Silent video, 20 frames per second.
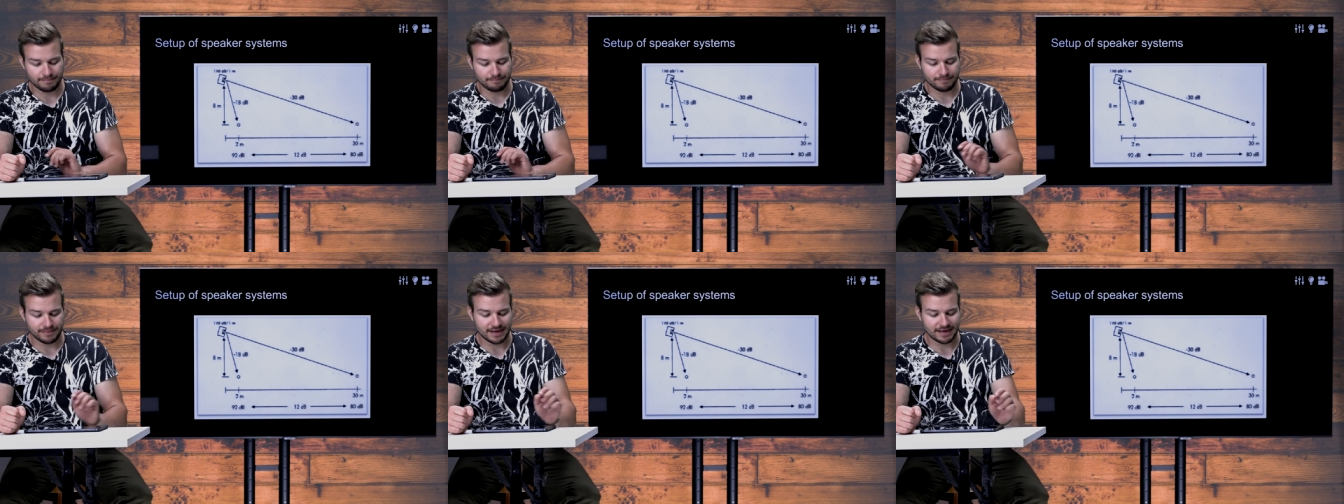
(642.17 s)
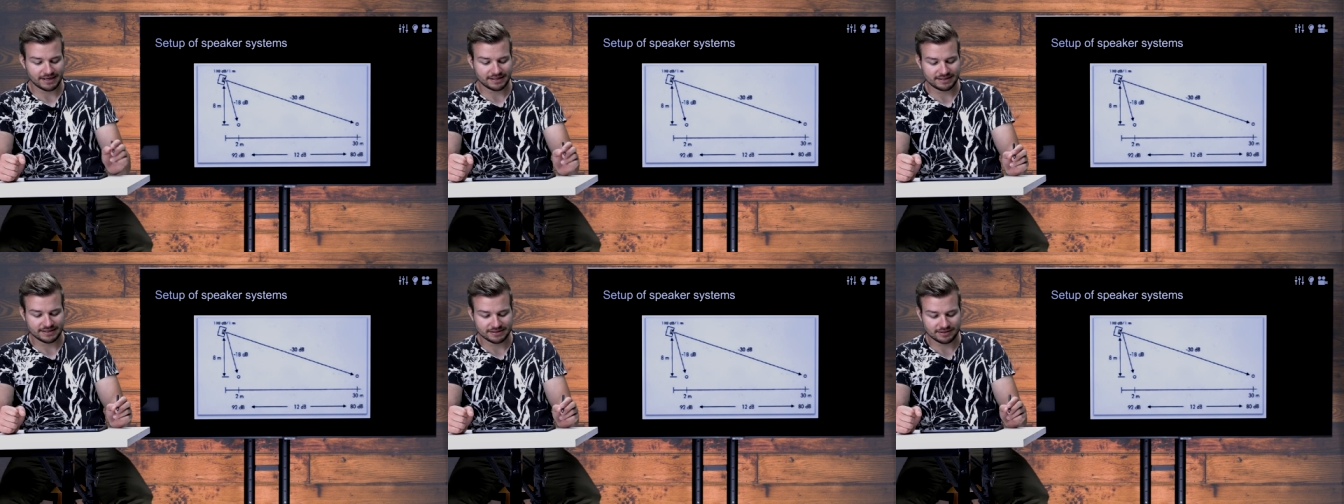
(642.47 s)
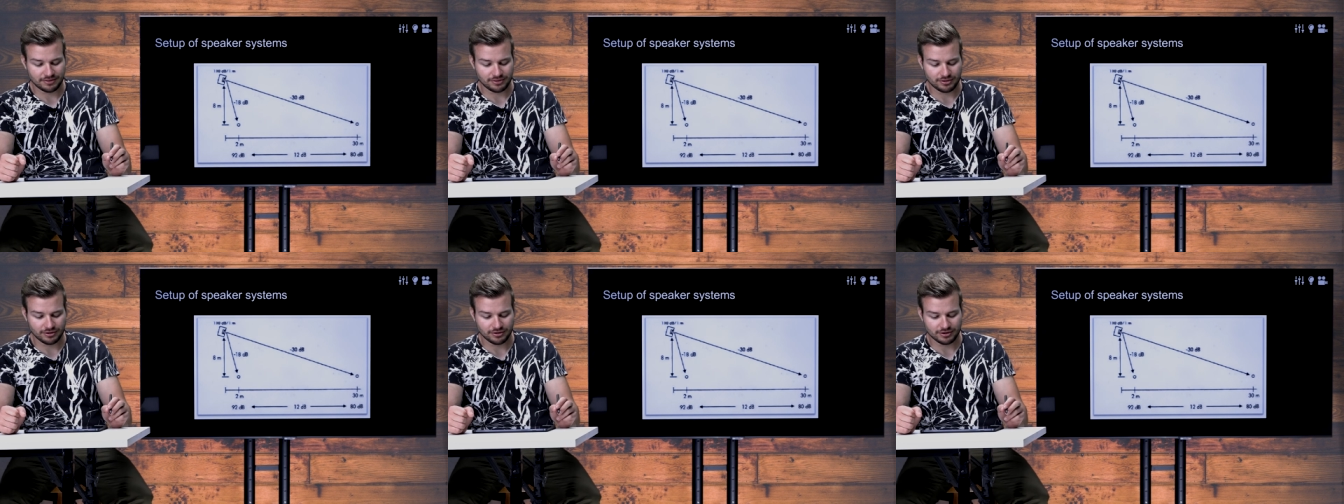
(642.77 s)
back these
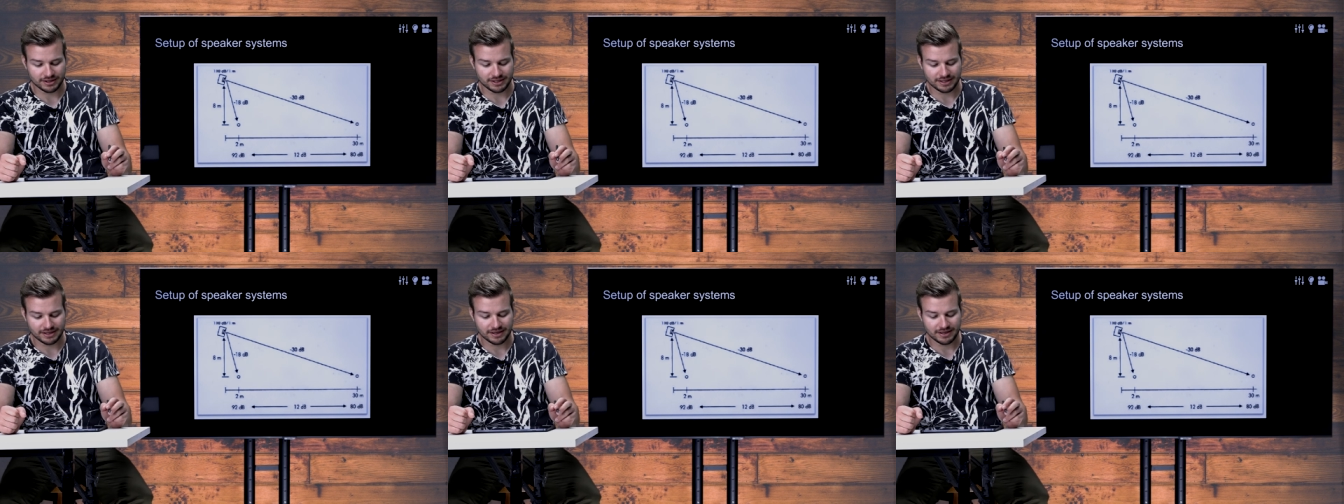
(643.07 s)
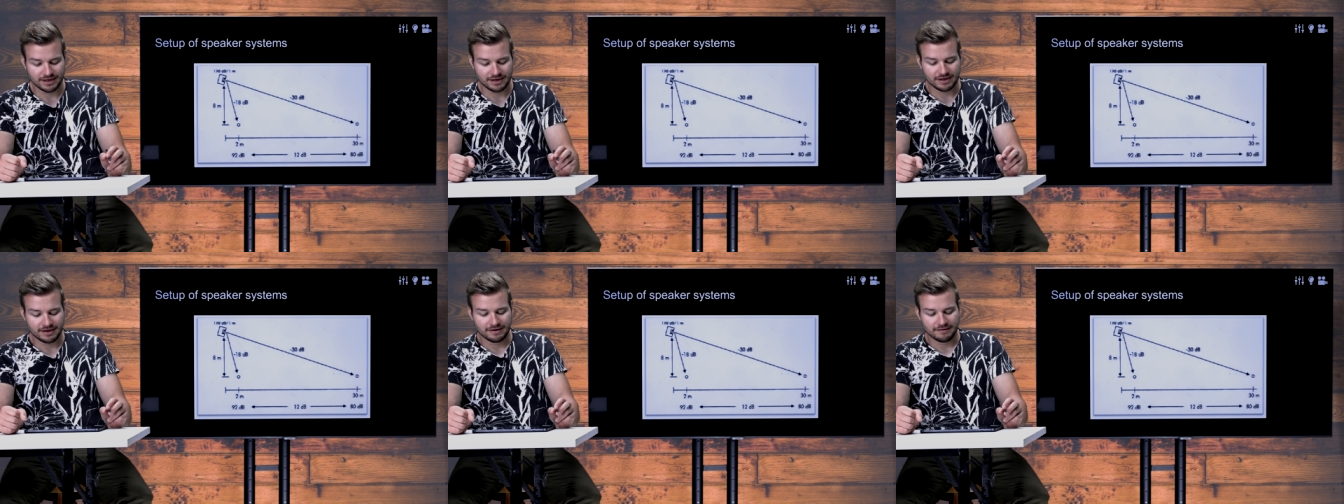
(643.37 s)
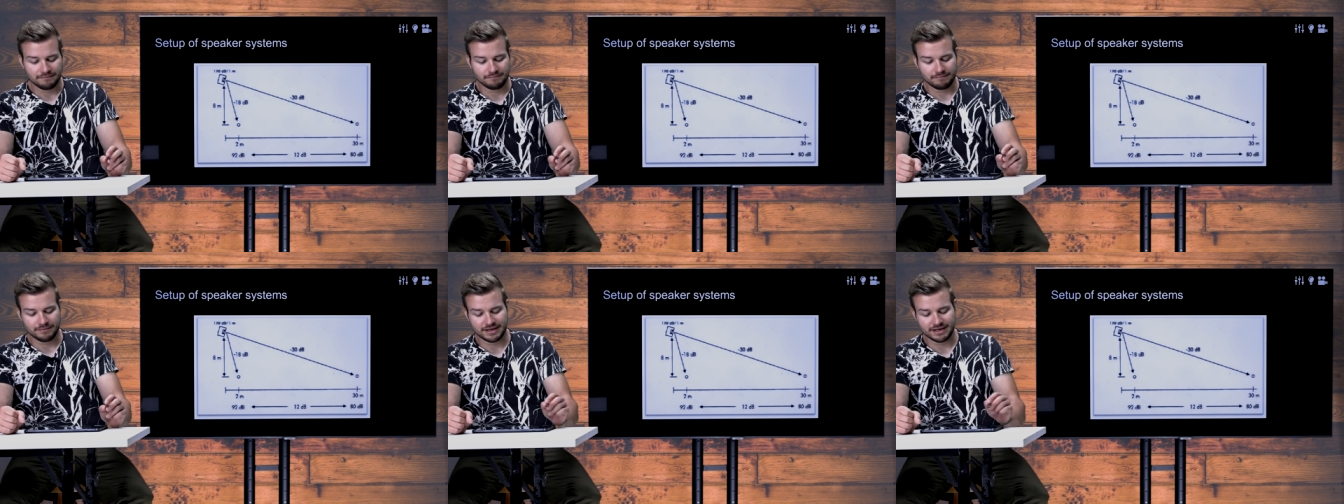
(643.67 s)
30
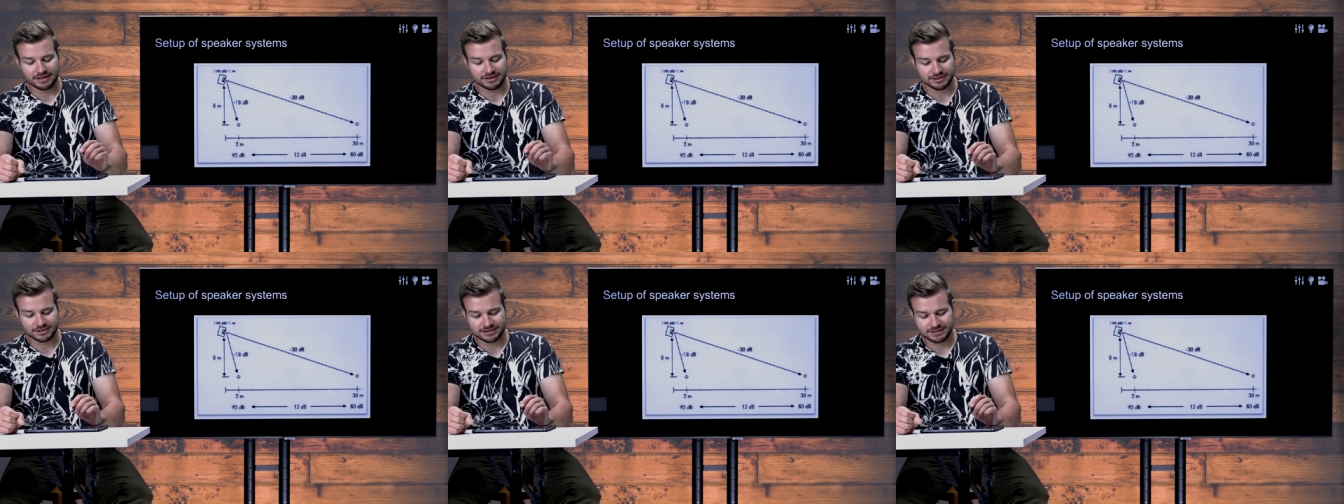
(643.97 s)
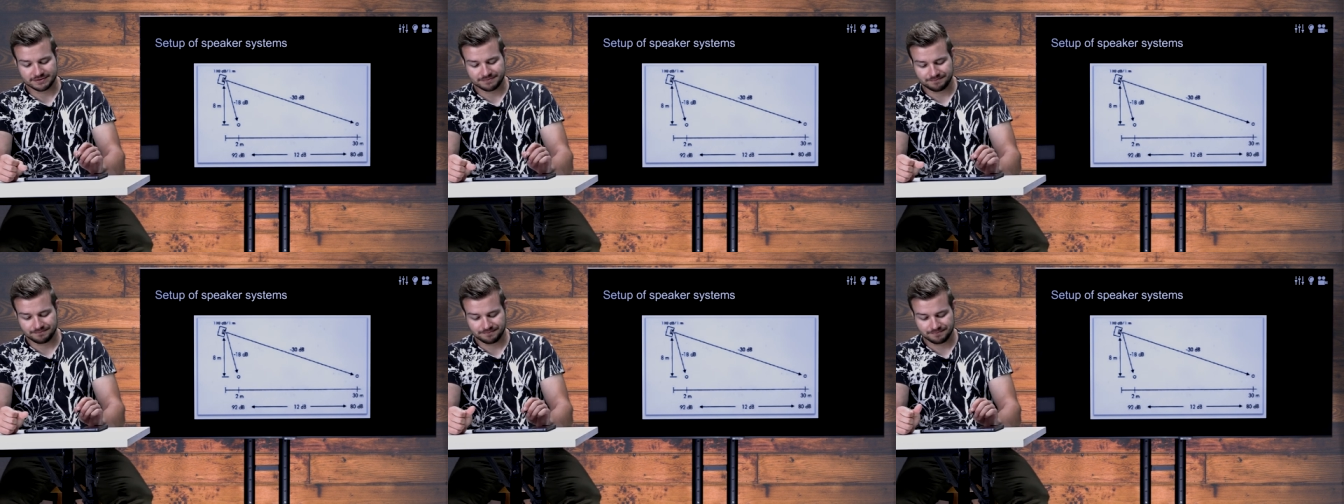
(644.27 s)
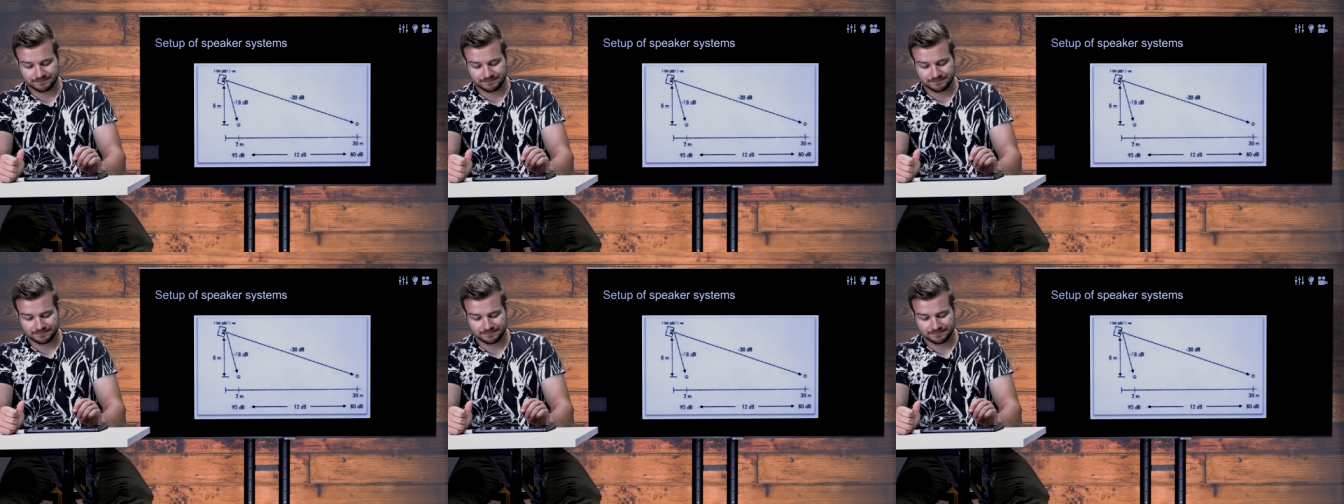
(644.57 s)
meters.